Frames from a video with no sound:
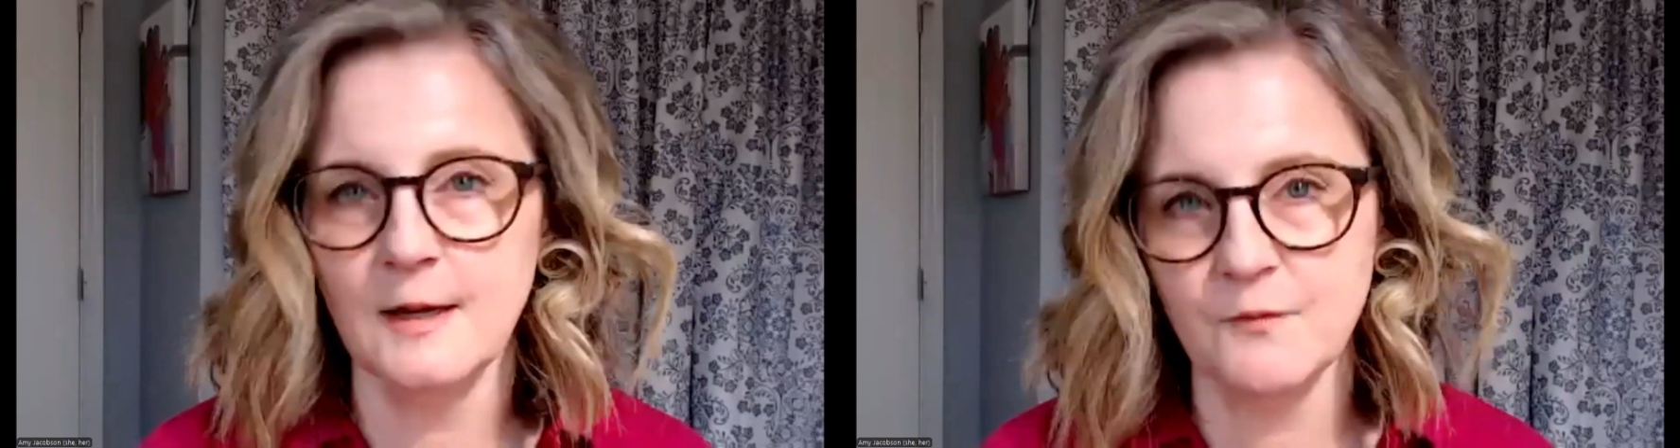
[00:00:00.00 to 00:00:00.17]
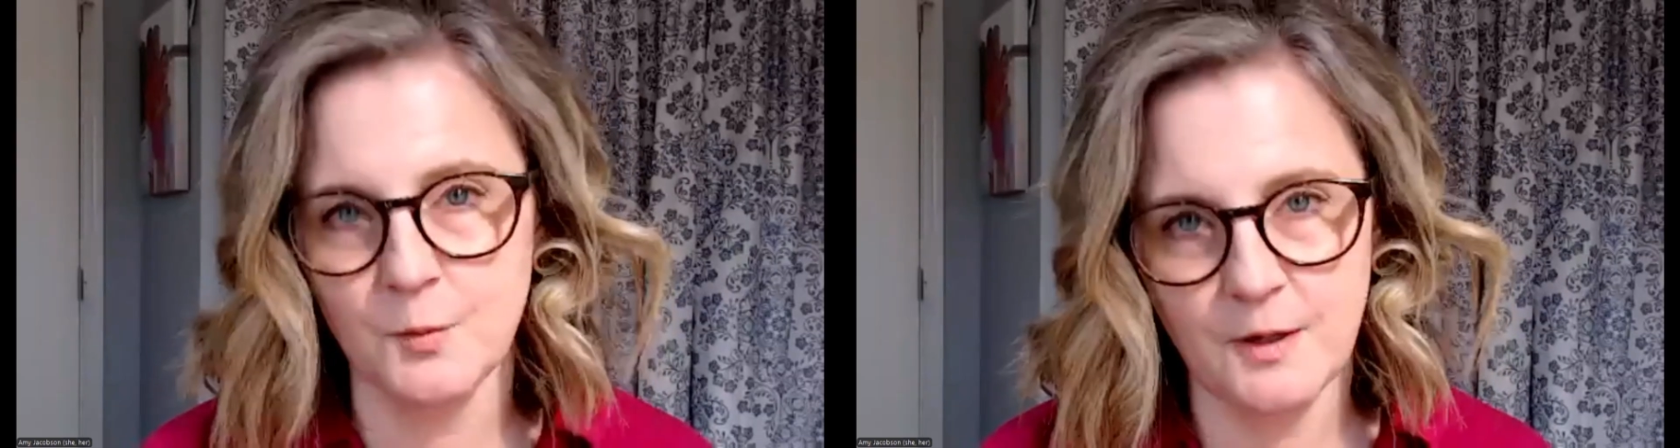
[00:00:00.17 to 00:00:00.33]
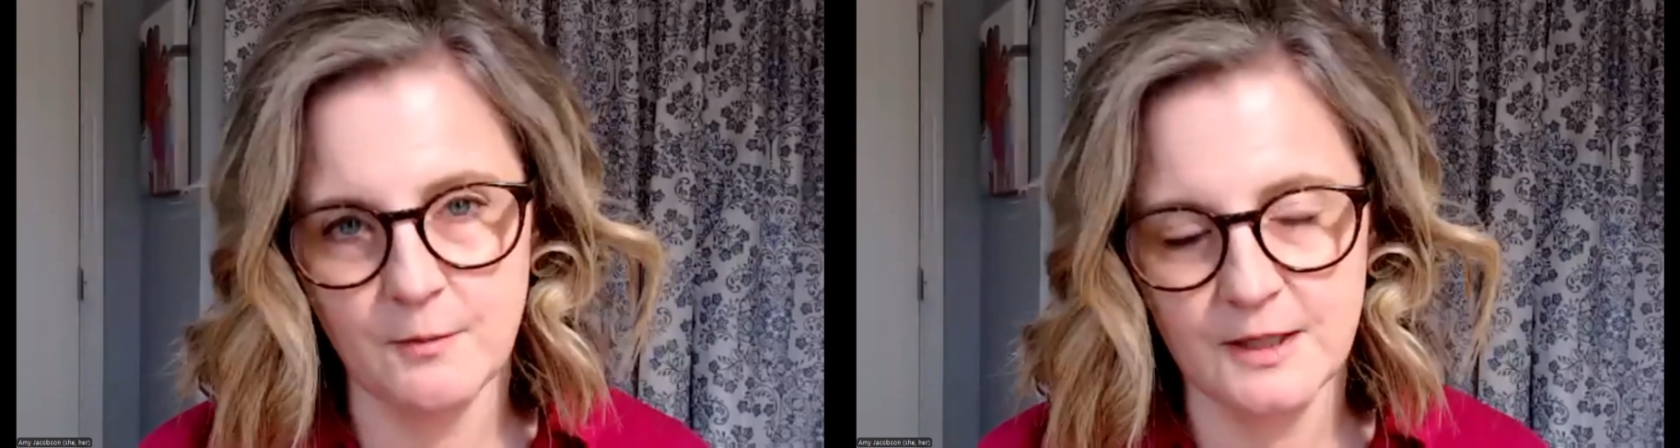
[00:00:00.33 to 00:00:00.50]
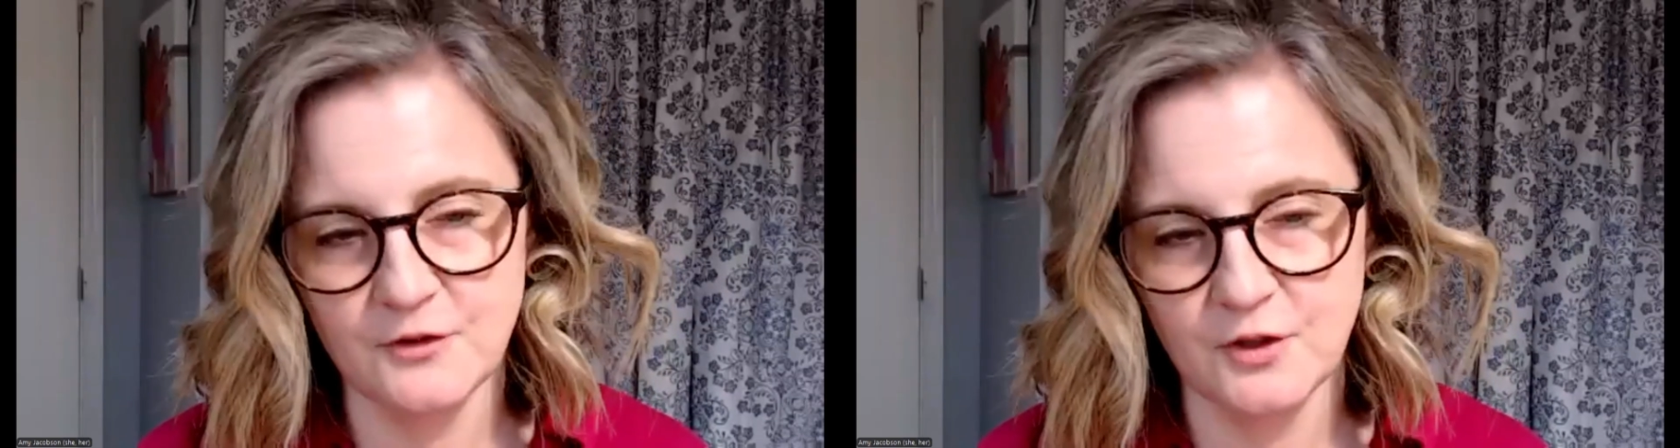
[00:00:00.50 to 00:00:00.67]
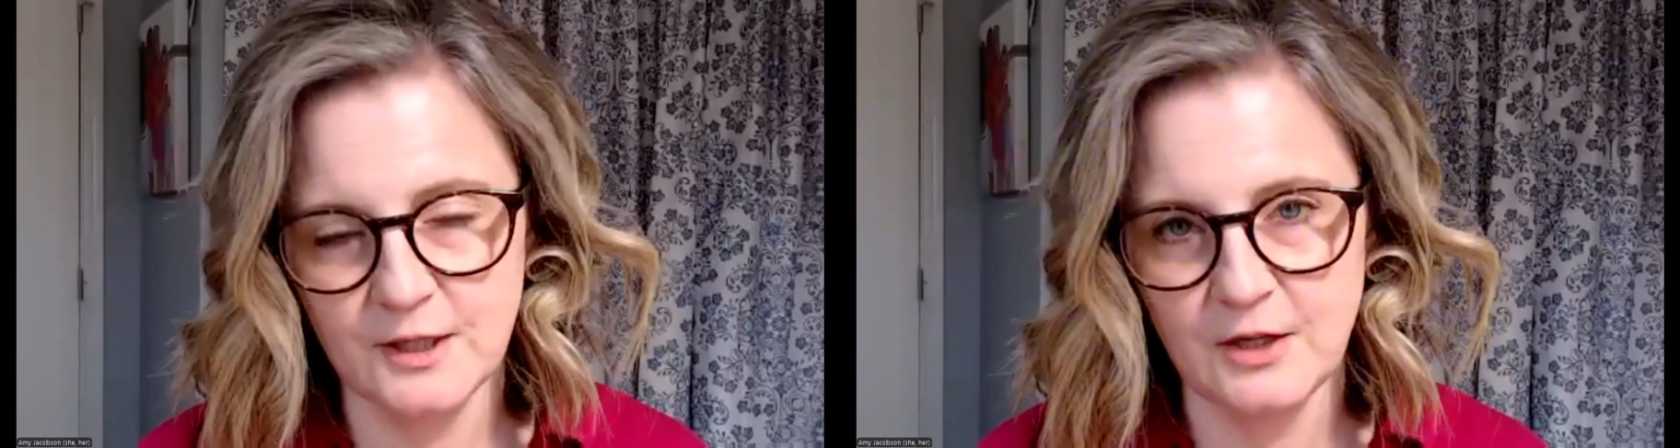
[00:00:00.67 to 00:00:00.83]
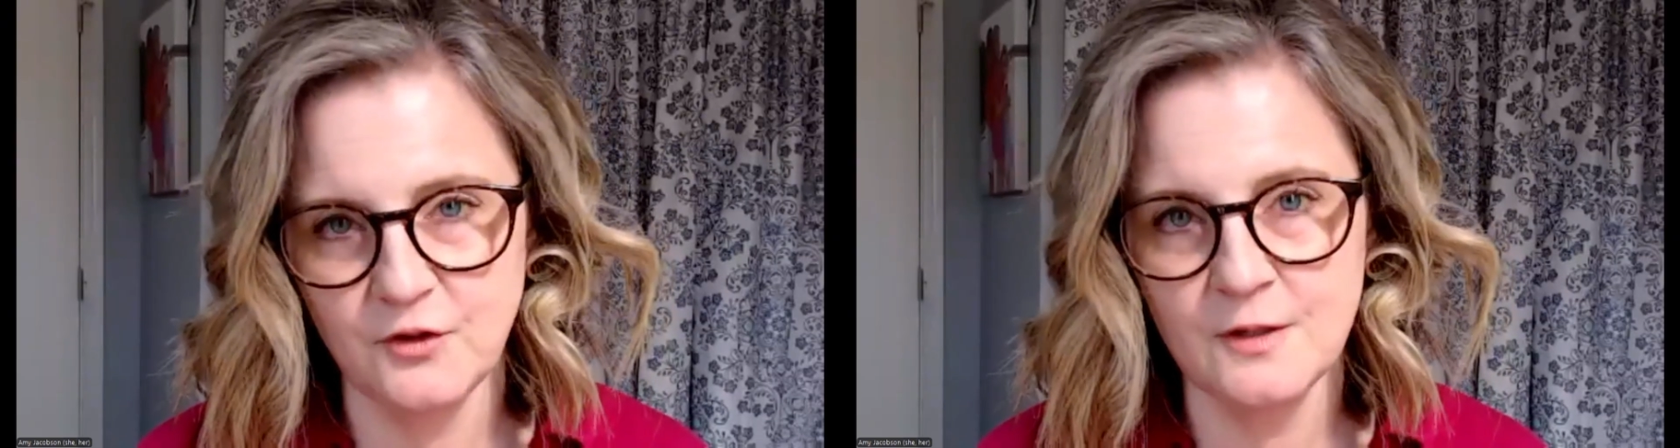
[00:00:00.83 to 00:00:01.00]
up for public
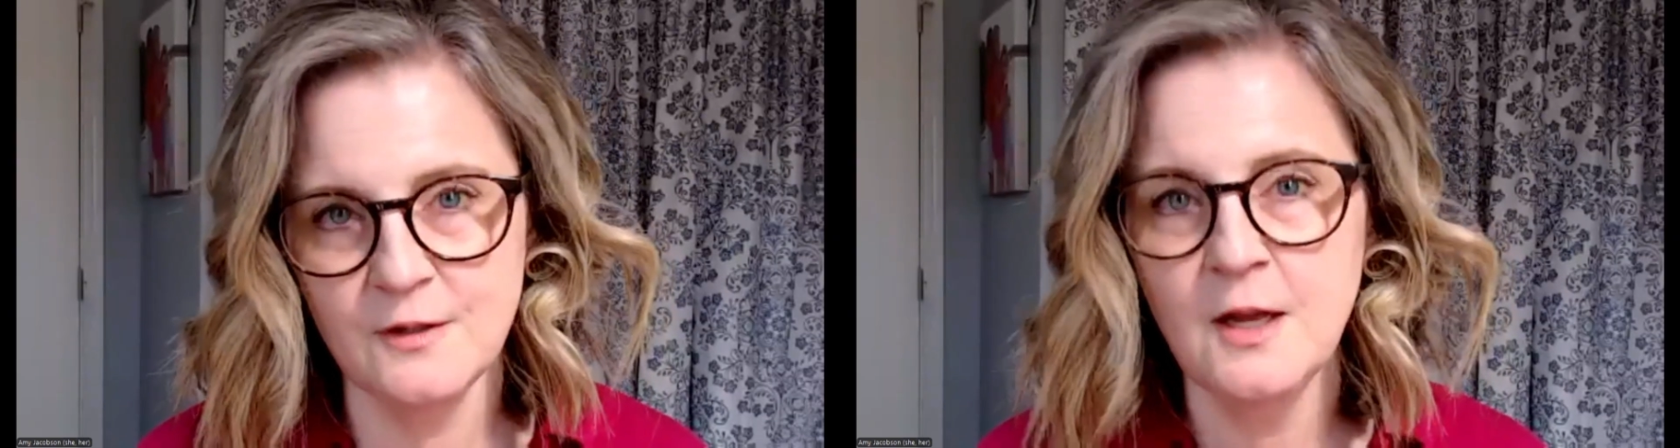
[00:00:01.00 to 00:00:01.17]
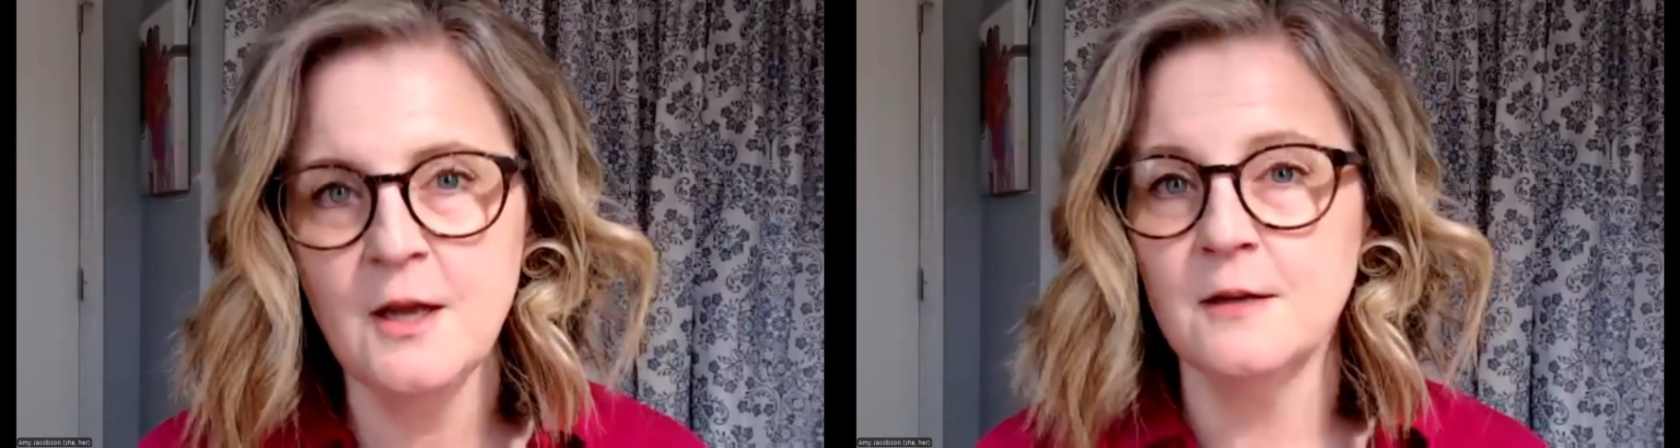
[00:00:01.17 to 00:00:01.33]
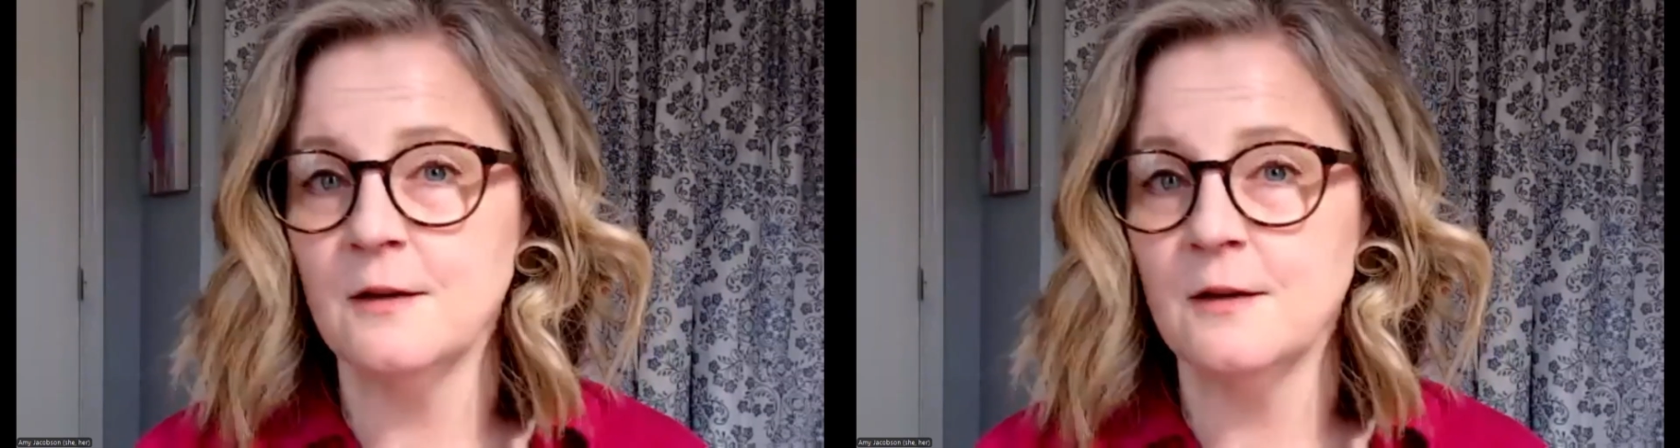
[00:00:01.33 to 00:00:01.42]
education,